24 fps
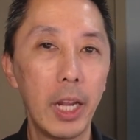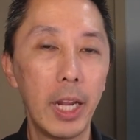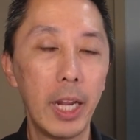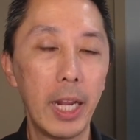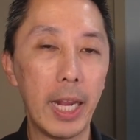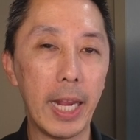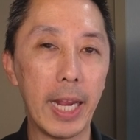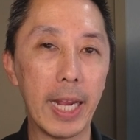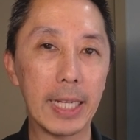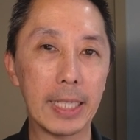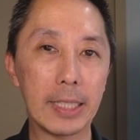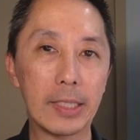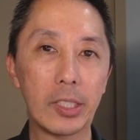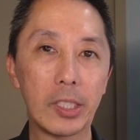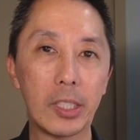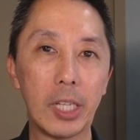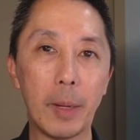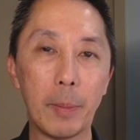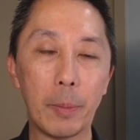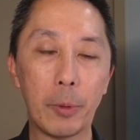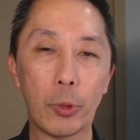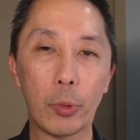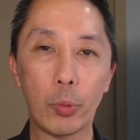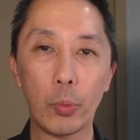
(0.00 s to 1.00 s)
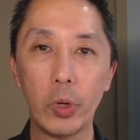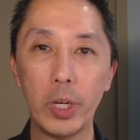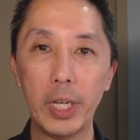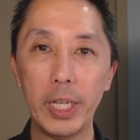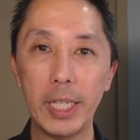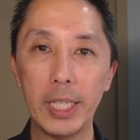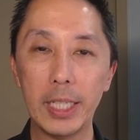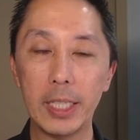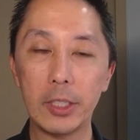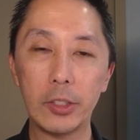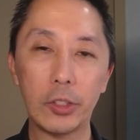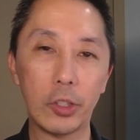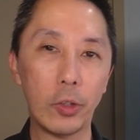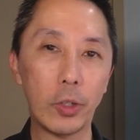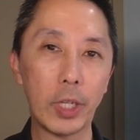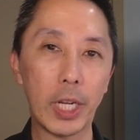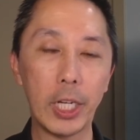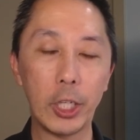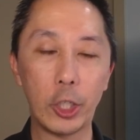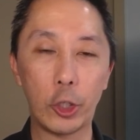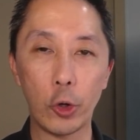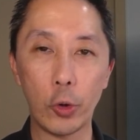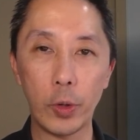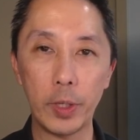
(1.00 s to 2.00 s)
And step 3 is, okay,
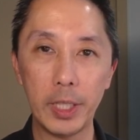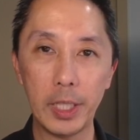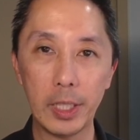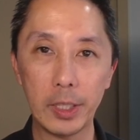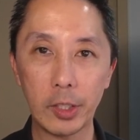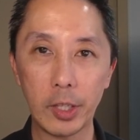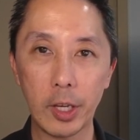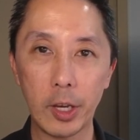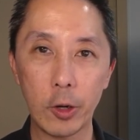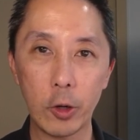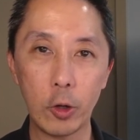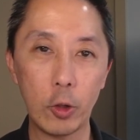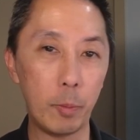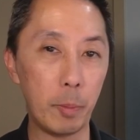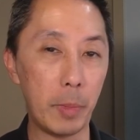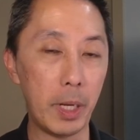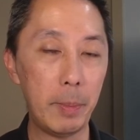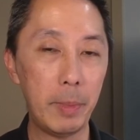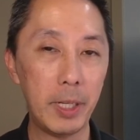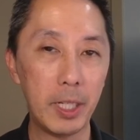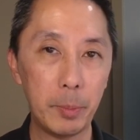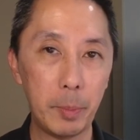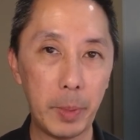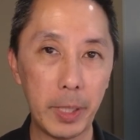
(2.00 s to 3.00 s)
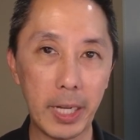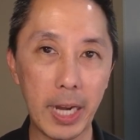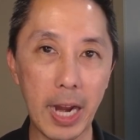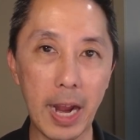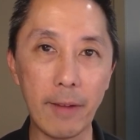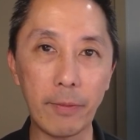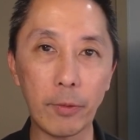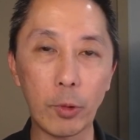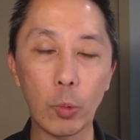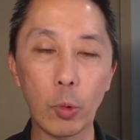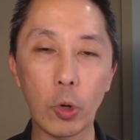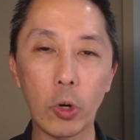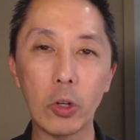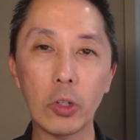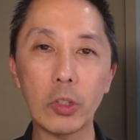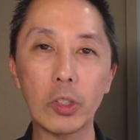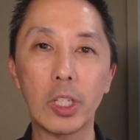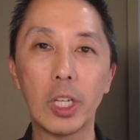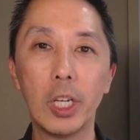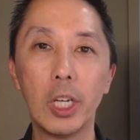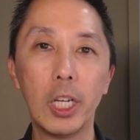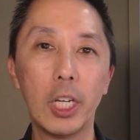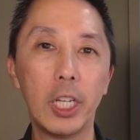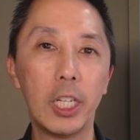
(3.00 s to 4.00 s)
during this huddle, maybe a bit afterwards,
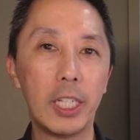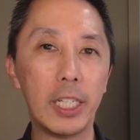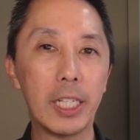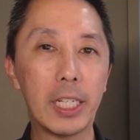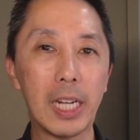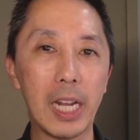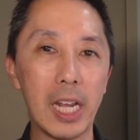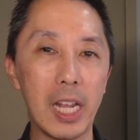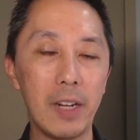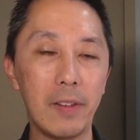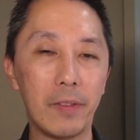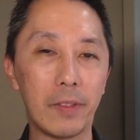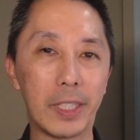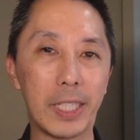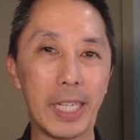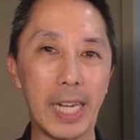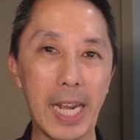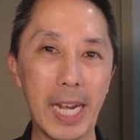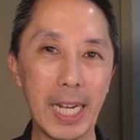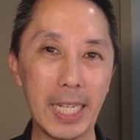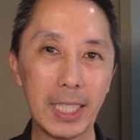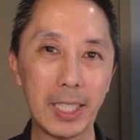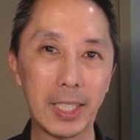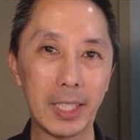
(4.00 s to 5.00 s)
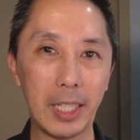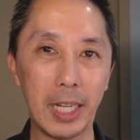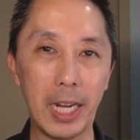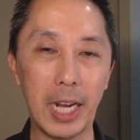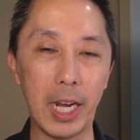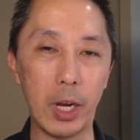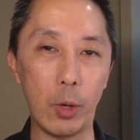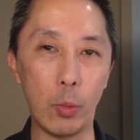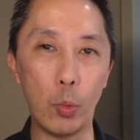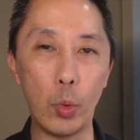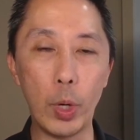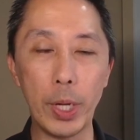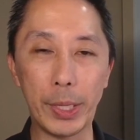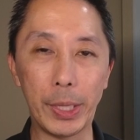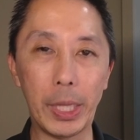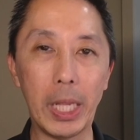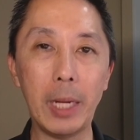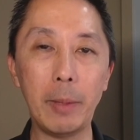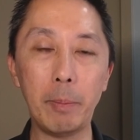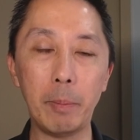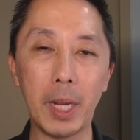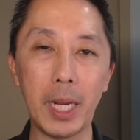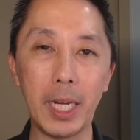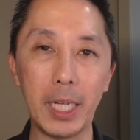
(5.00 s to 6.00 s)
you kind of guess at what they
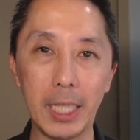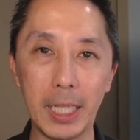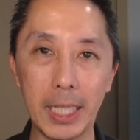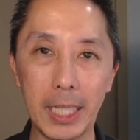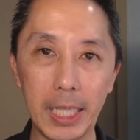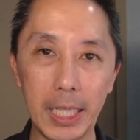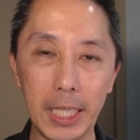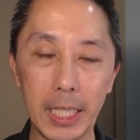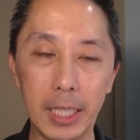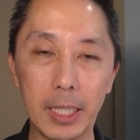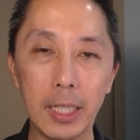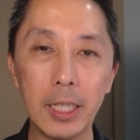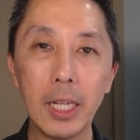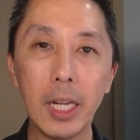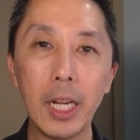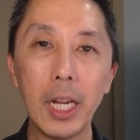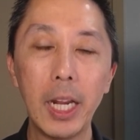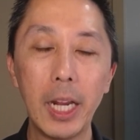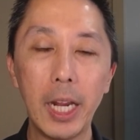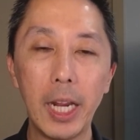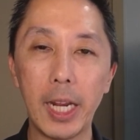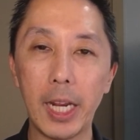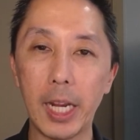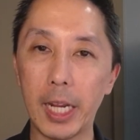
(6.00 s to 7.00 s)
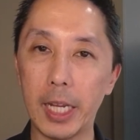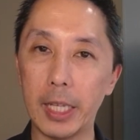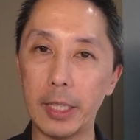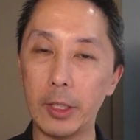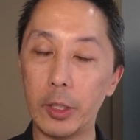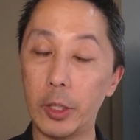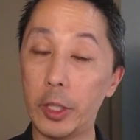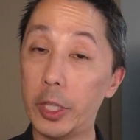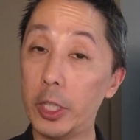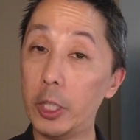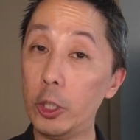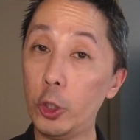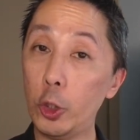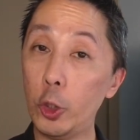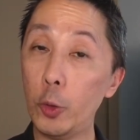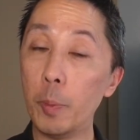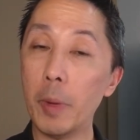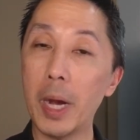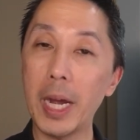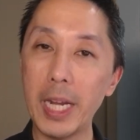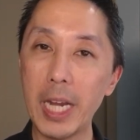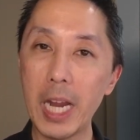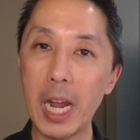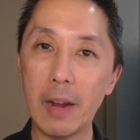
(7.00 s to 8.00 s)
may need. And you
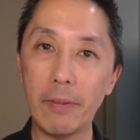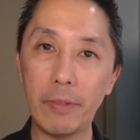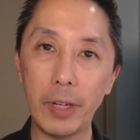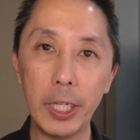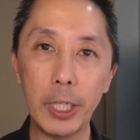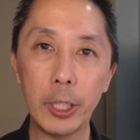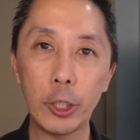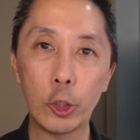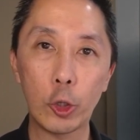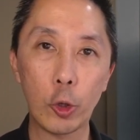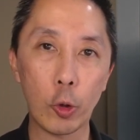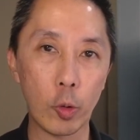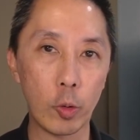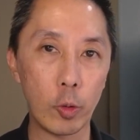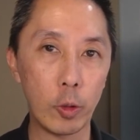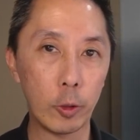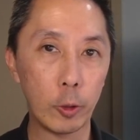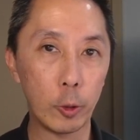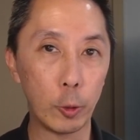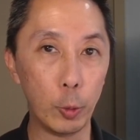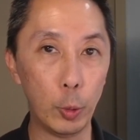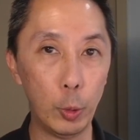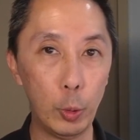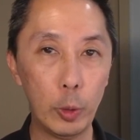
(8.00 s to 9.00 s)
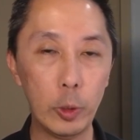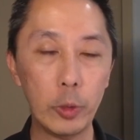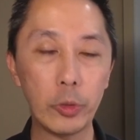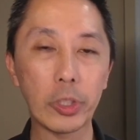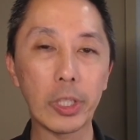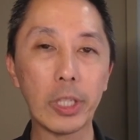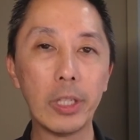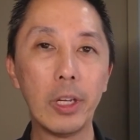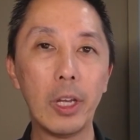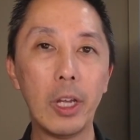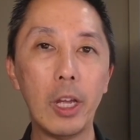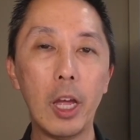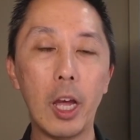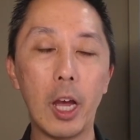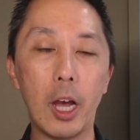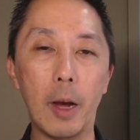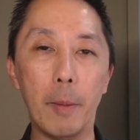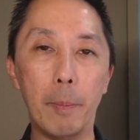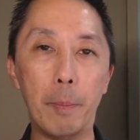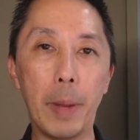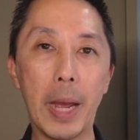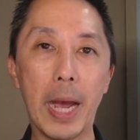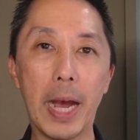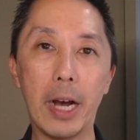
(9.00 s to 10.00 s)
might have internal tools
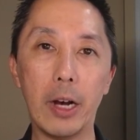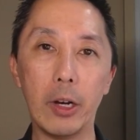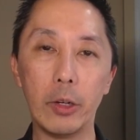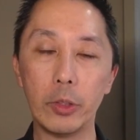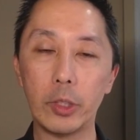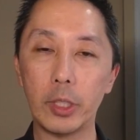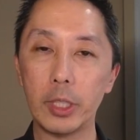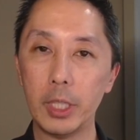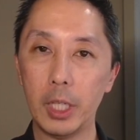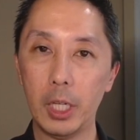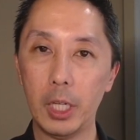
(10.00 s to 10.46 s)
about